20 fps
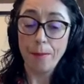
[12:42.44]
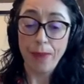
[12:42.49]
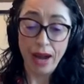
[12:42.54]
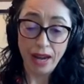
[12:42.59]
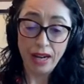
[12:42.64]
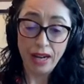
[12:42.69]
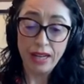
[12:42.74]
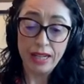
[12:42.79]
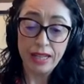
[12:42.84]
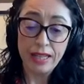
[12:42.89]

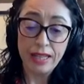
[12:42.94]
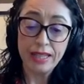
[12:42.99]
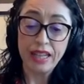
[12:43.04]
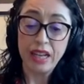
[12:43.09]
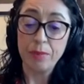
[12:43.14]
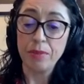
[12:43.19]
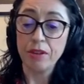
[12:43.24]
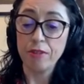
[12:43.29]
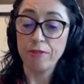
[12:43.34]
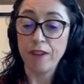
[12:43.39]
Parallels
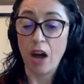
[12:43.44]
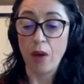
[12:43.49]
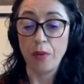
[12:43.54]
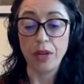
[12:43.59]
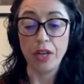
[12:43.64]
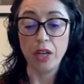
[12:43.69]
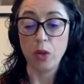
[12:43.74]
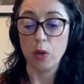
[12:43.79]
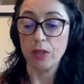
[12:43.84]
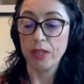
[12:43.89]
can be
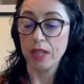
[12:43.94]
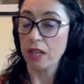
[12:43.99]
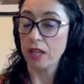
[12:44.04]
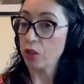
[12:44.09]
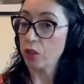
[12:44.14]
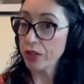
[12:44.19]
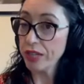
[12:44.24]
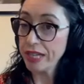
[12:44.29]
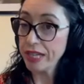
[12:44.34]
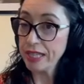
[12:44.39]
found in
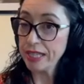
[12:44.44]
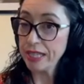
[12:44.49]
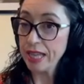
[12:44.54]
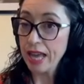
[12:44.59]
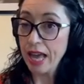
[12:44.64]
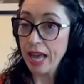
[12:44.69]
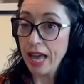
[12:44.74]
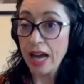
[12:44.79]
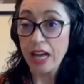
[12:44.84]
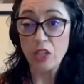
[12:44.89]
coastal Greece,
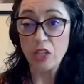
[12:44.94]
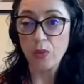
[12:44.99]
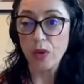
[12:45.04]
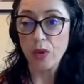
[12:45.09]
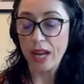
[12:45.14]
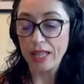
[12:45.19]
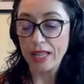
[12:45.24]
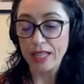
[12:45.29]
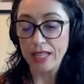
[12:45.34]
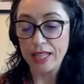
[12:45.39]
as
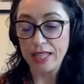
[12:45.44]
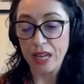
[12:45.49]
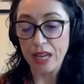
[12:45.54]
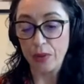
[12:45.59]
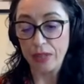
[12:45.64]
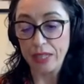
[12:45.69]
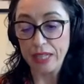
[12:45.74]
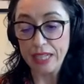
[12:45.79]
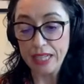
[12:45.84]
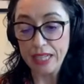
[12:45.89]
well as in
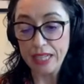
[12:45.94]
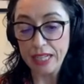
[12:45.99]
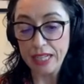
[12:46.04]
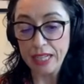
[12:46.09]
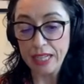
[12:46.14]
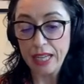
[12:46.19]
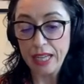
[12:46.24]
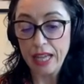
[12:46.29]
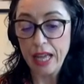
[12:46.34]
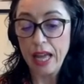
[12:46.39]
southern
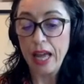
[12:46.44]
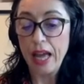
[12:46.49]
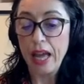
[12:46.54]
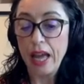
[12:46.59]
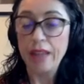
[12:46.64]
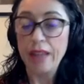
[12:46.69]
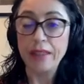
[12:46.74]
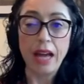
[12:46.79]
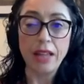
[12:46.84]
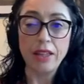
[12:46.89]
Italy
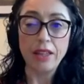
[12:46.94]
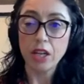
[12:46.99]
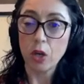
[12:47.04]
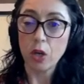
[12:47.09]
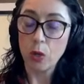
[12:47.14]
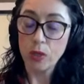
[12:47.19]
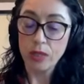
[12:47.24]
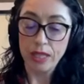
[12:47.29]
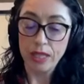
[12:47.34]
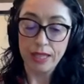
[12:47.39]
and other
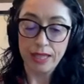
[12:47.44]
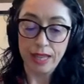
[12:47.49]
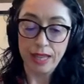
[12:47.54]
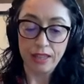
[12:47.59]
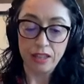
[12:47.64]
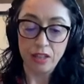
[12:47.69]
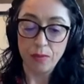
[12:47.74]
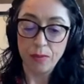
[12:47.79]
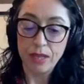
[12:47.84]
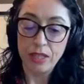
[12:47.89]
coastal
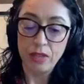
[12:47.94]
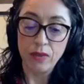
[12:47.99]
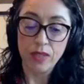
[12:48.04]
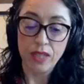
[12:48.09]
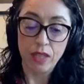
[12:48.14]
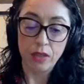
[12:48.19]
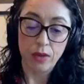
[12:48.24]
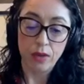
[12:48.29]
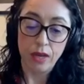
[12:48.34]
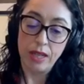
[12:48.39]
settlements of
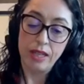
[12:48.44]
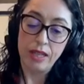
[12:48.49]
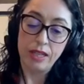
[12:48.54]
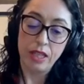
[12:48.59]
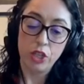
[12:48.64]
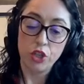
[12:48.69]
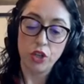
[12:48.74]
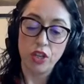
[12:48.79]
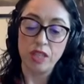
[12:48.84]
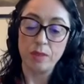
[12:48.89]
southern Italy,
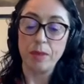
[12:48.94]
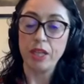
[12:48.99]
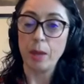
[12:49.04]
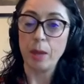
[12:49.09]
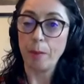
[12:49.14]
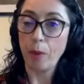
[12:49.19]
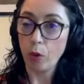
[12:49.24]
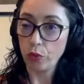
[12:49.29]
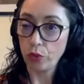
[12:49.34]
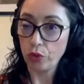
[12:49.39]
such as
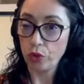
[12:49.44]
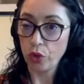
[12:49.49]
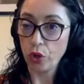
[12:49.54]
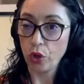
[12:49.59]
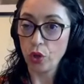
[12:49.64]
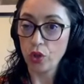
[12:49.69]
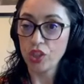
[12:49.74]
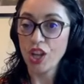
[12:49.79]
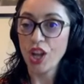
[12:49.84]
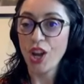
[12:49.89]

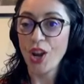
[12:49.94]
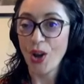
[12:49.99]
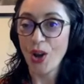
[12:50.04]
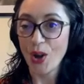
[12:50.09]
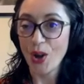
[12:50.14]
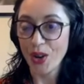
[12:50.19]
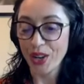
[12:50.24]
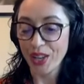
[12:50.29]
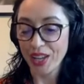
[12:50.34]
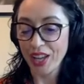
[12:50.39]
Metaponto,
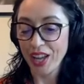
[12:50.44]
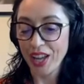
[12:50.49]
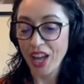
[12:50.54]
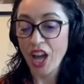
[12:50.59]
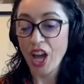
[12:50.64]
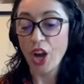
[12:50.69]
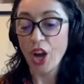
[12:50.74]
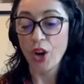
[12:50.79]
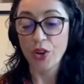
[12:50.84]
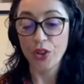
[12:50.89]
Locri,
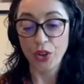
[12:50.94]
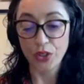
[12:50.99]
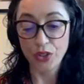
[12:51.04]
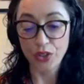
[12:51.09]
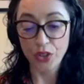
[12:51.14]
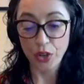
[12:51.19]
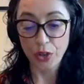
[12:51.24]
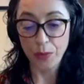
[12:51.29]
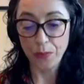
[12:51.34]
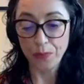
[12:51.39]

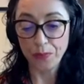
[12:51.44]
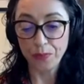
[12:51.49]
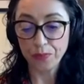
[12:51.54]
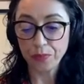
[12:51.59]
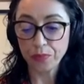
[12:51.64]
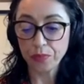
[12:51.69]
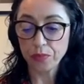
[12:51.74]
Croton.